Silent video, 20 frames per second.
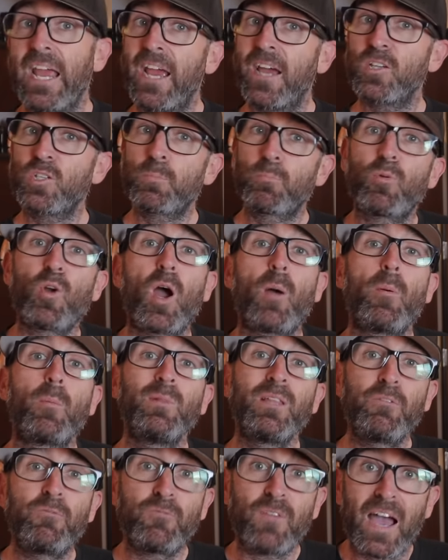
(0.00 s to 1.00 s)
and
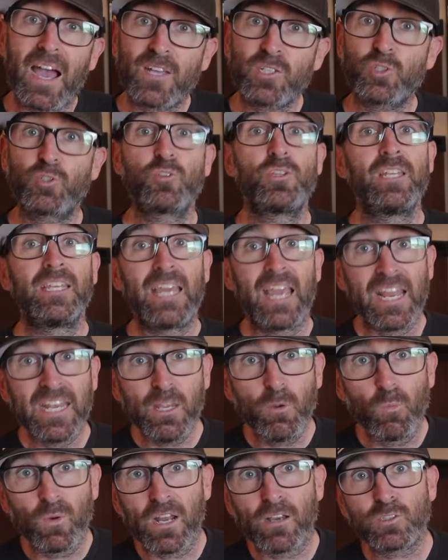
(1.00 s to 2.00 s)
probably faster than
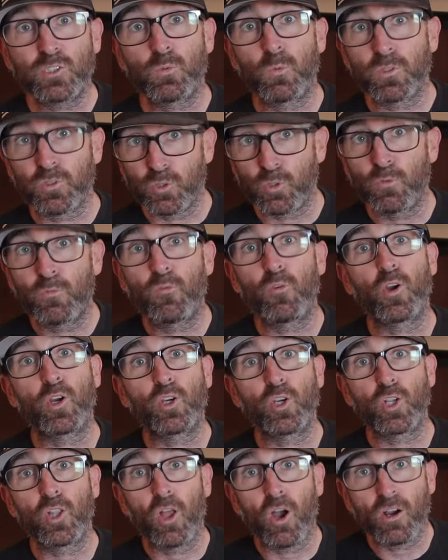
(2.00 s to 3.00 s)
anyone else will do for a
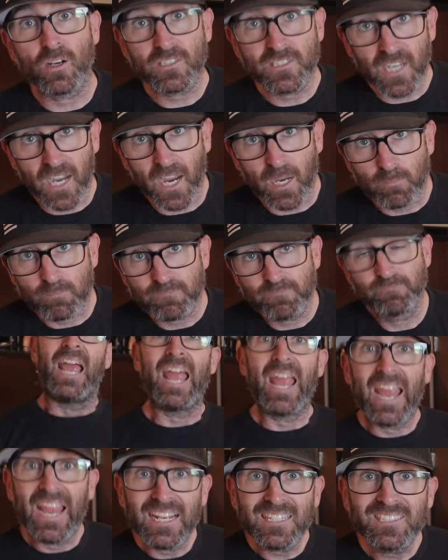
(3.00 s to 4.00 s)
good long time.
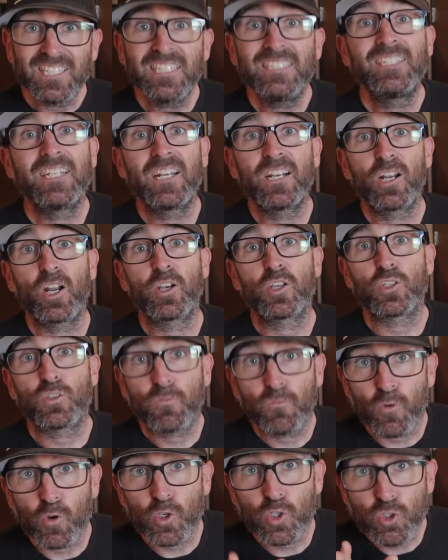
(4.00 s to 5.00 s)
And he did it on his
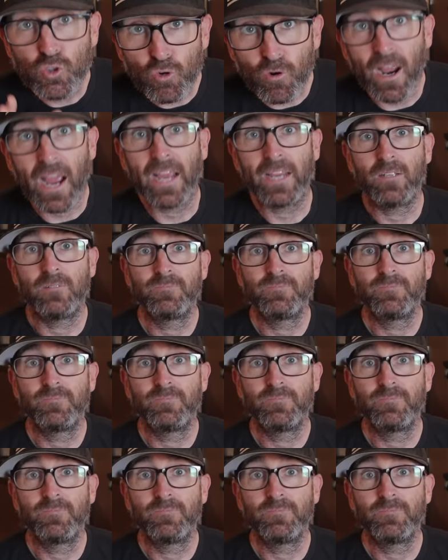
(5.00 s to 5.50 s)
first try.